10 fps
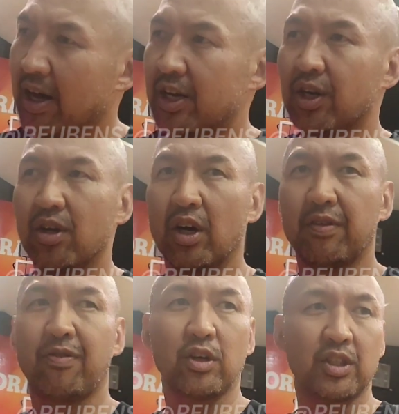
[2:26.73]

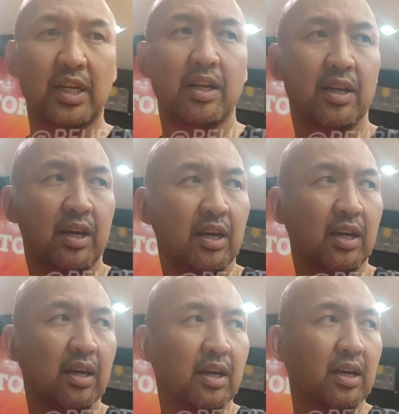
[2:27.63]

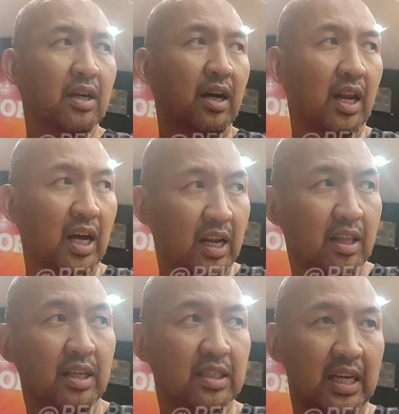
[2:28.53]
Unfortunately, a lot
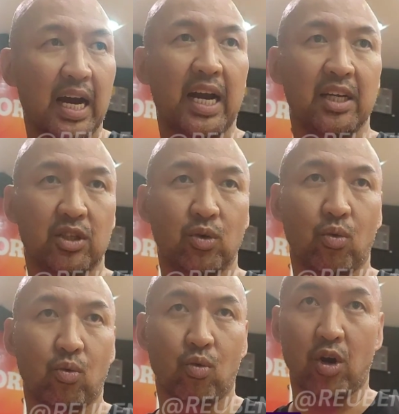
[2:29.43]
of these guys
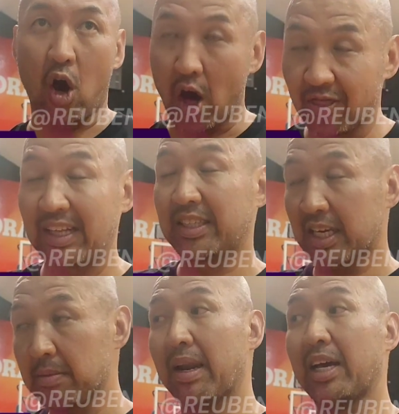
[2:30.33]
were on the team